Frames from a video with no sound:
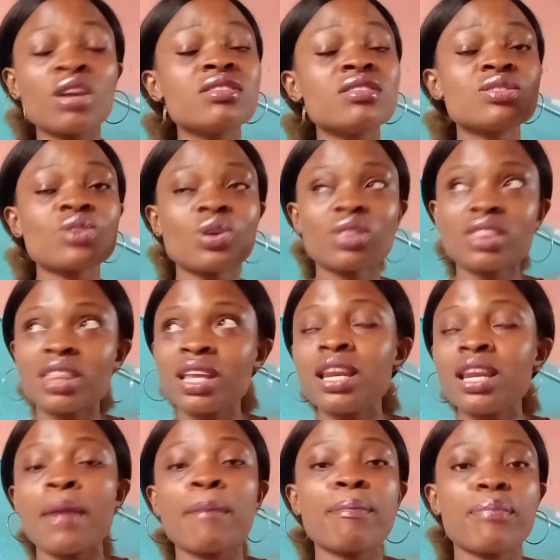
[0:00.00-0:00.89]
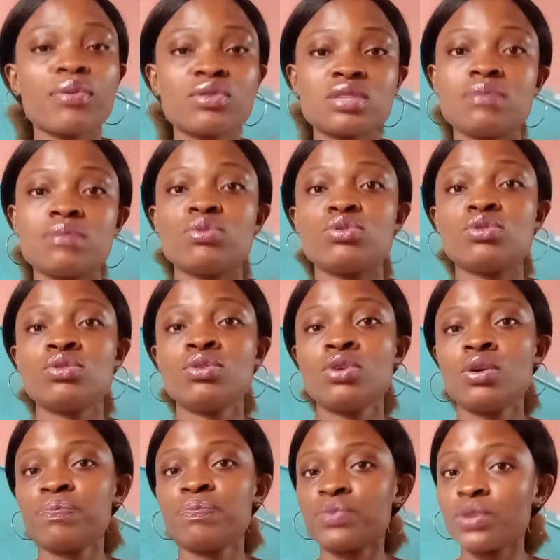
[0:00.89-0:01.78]
There is nothing impossible
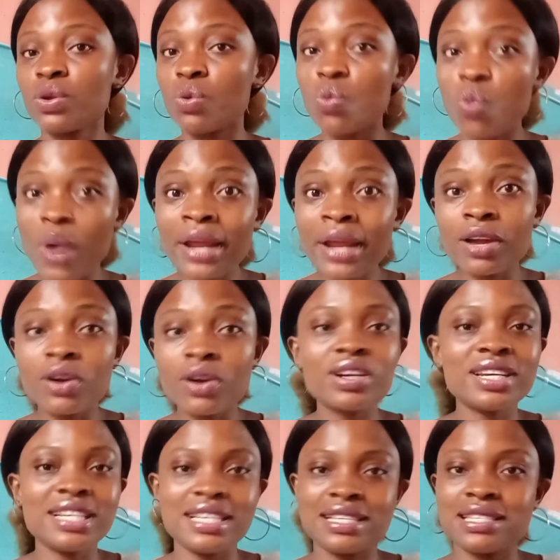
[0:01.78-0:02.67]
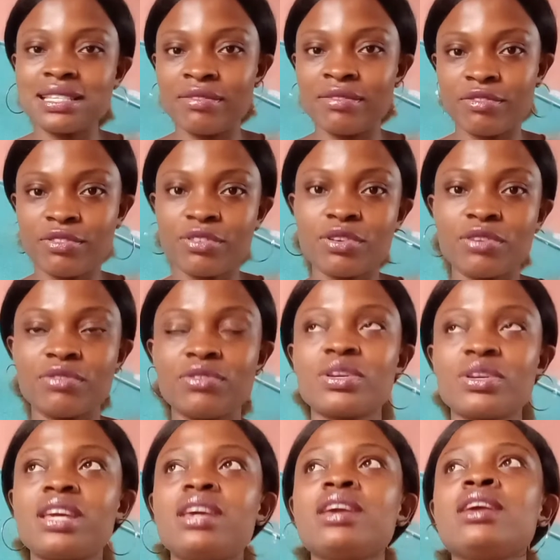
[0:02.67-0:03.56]
when God is
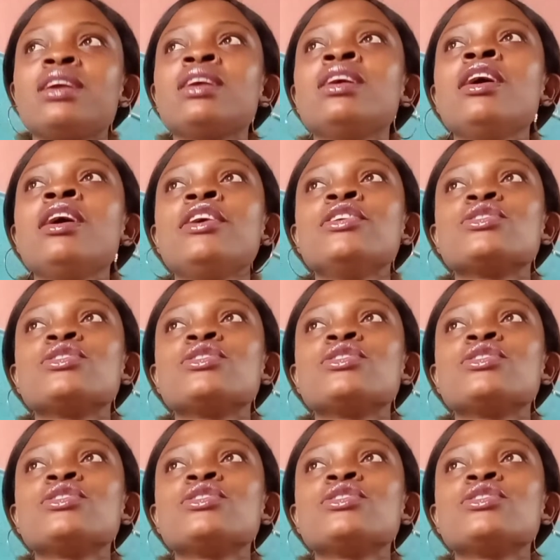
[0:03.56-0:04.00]
involved, okay?